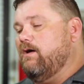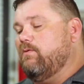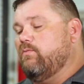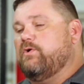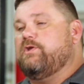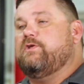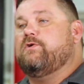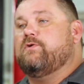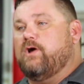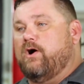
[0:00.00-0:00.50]

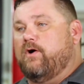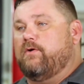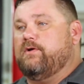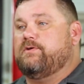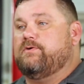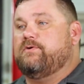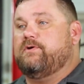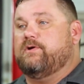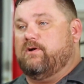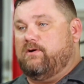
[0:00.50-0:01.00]
when you go
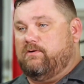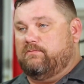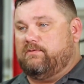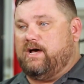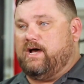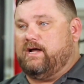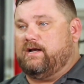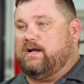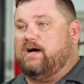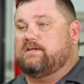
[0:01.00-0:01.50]
and do your own
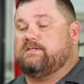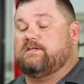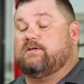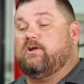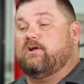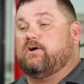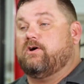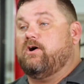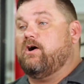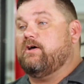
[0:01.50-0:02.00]

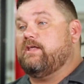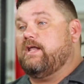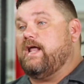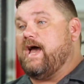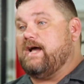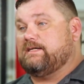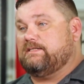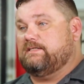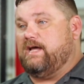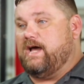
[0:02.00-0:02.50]
diagnostic on a car that
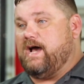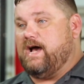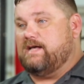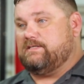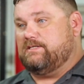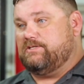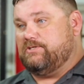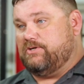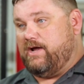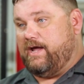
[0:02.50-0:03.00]
actually
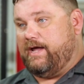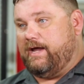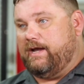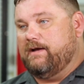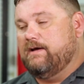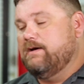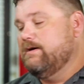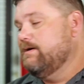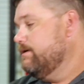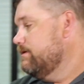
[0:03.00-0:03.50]
has a
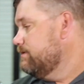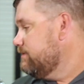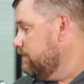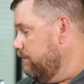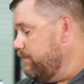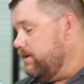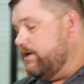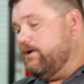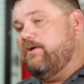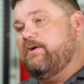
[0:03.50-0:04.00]
drain.
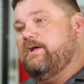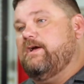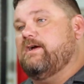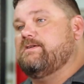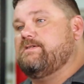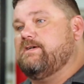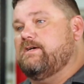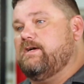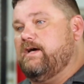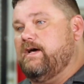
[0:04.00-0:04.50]
So let me go in here
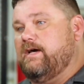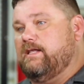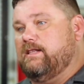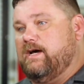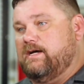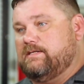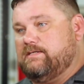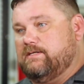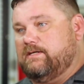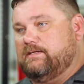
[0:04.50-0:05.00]
and turn the
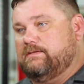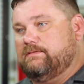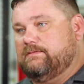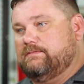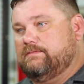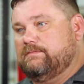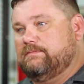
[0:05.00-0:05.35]
headlights on.